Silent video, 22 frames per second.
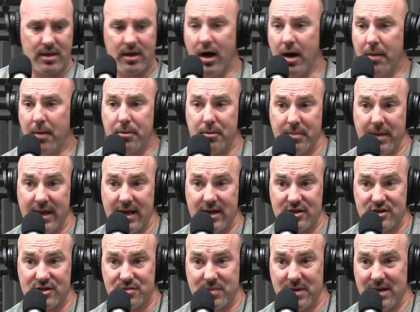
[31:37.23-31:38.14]
upper
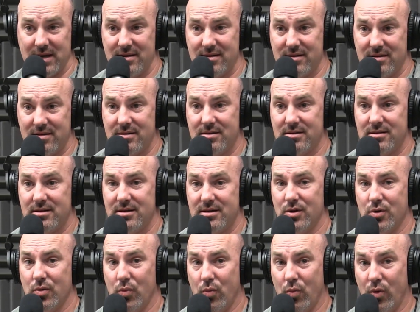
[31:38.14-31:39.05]
management
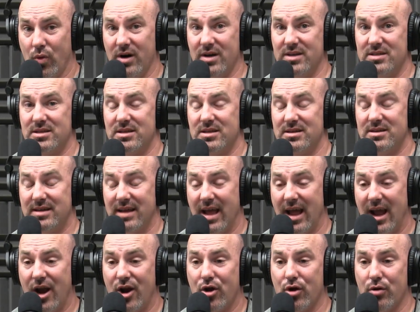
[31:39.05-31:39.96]
was
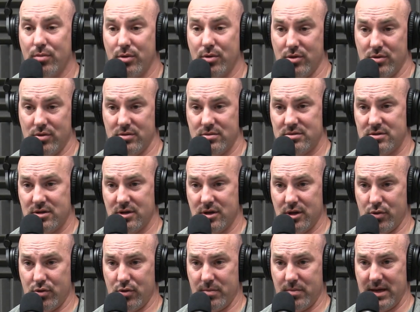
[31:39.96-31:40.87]
terrible to
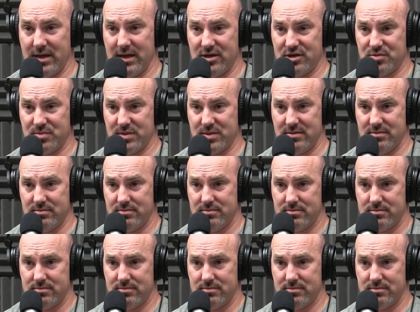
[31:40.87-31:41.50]
lower management.